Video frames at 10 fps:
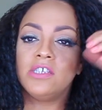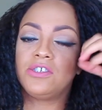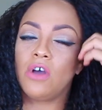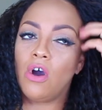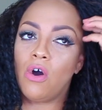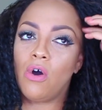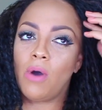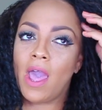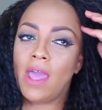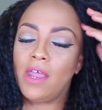
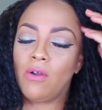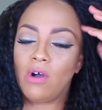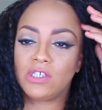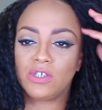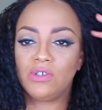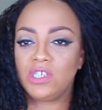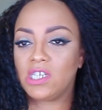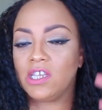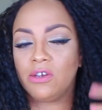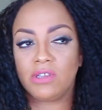So, and also
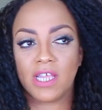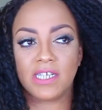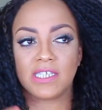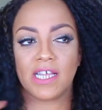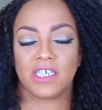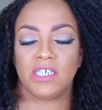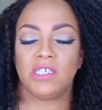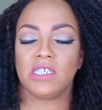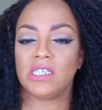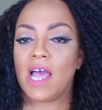just little things like she
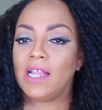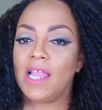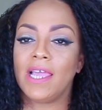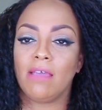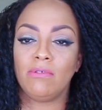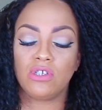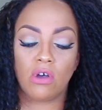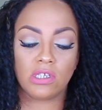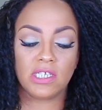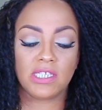does not like him to
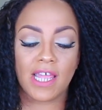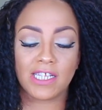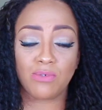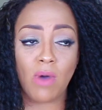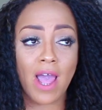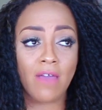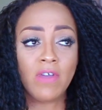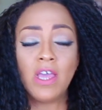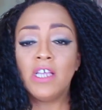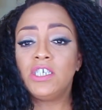talk to his
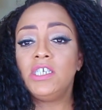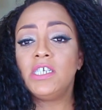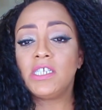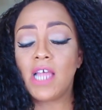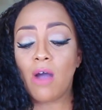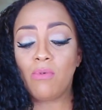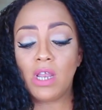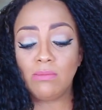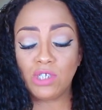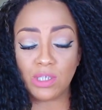ex-wife. She does not
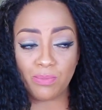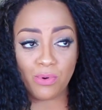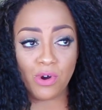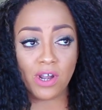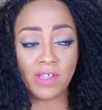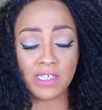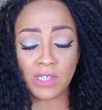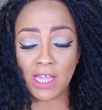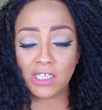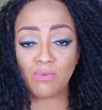want him to support
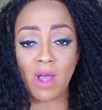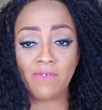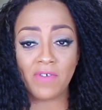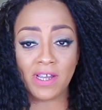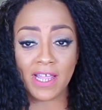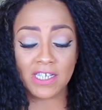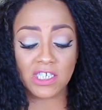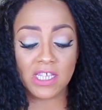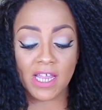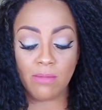his ex-wife
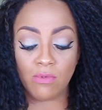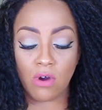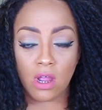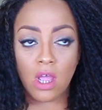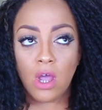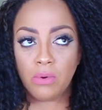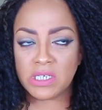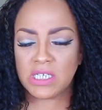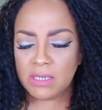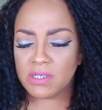financially anymore,
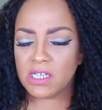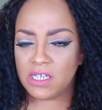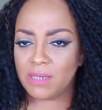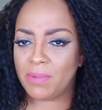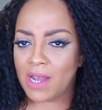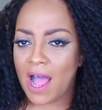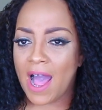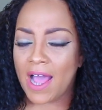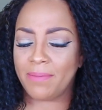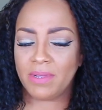which seems a little bit
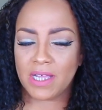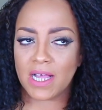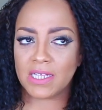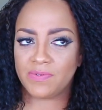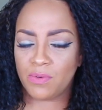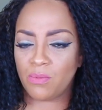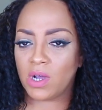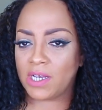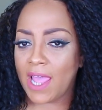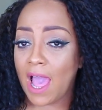odd because, for
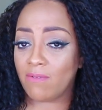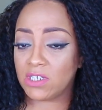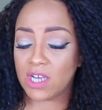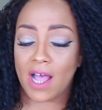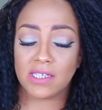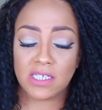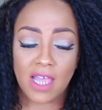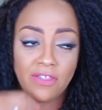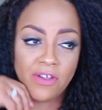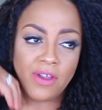one, they have a child
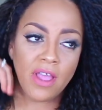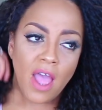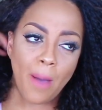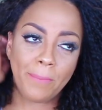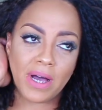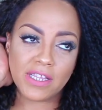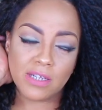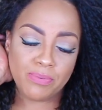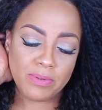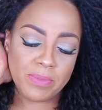together. But
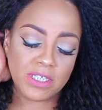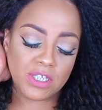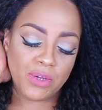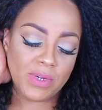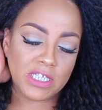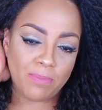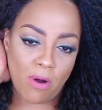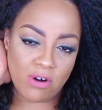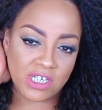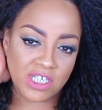the promiscuous
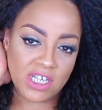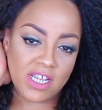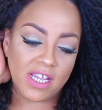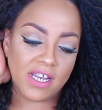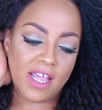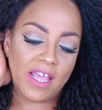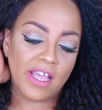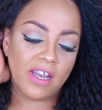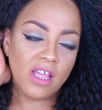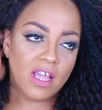portion
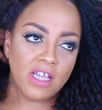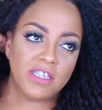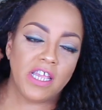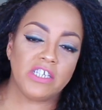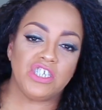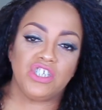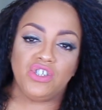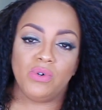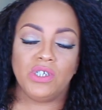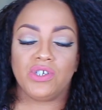and things she's
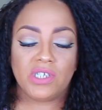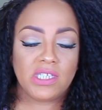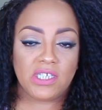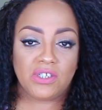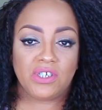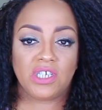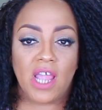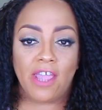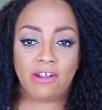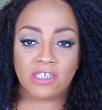doing to her sister
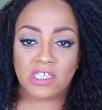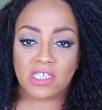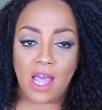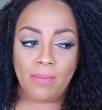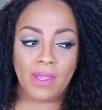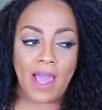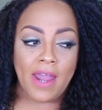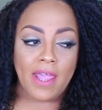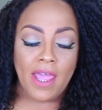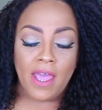Shay are just coming
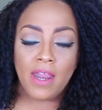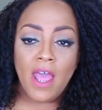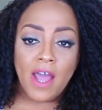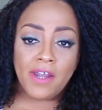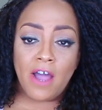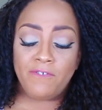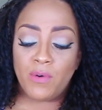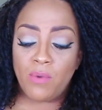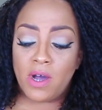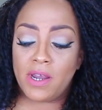out of hand. Now,
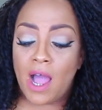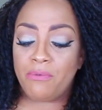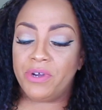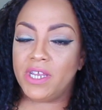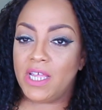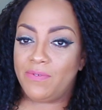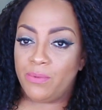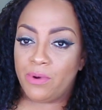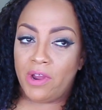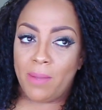for one, I wouldn't
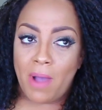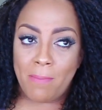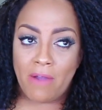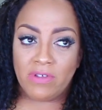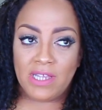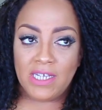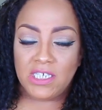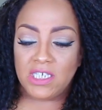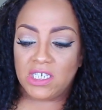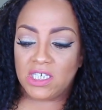even worry about my
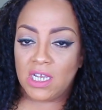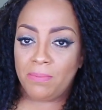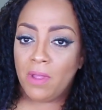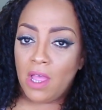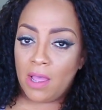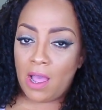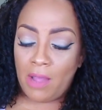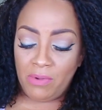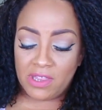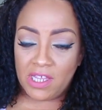relationship
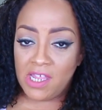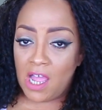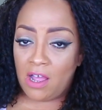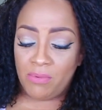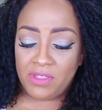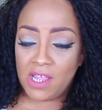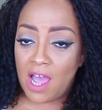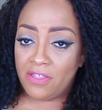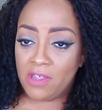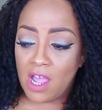with the with the
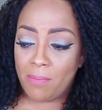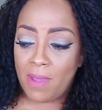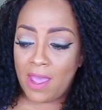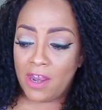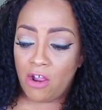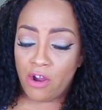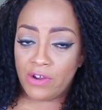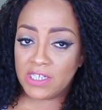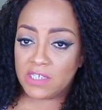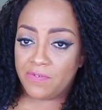other young man and her
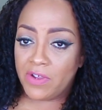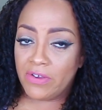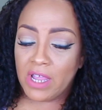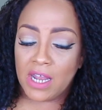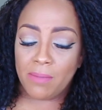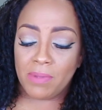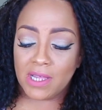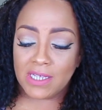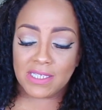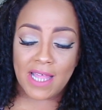interfering in it
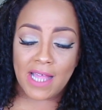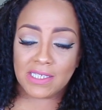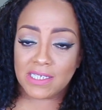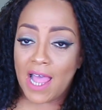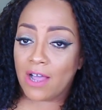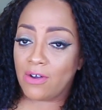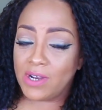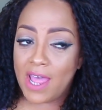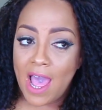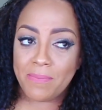because that's not
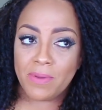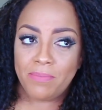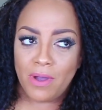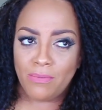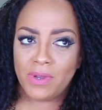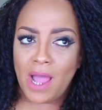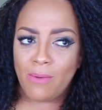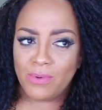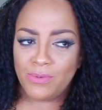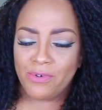going to happen. But what
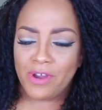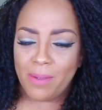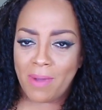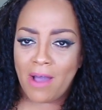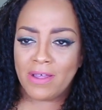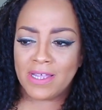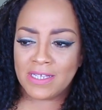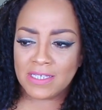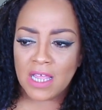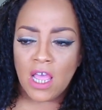I would worry about
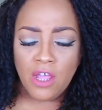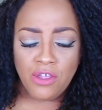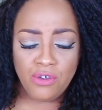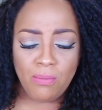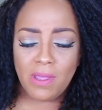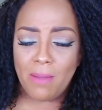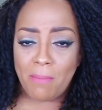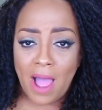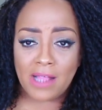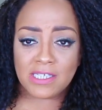is you
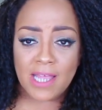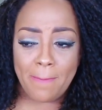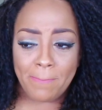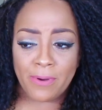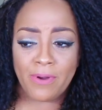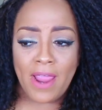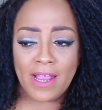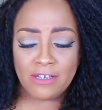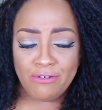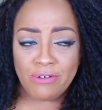being mild temper
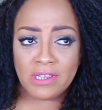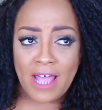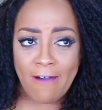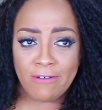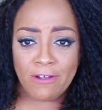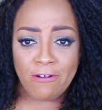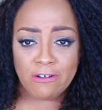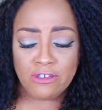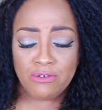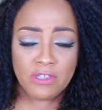and you allowing
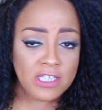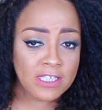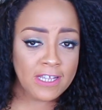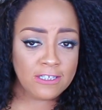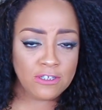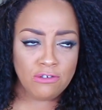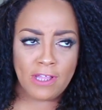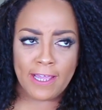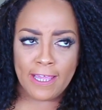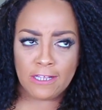her to do these things to you,
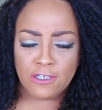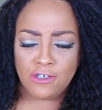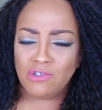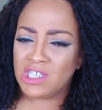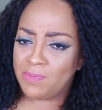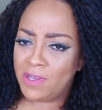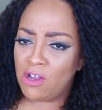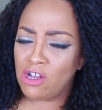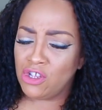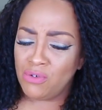like hit you, spit
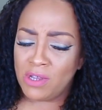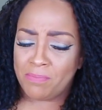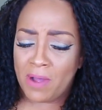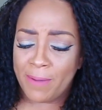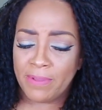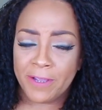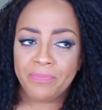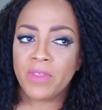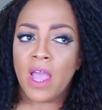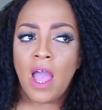on you in public.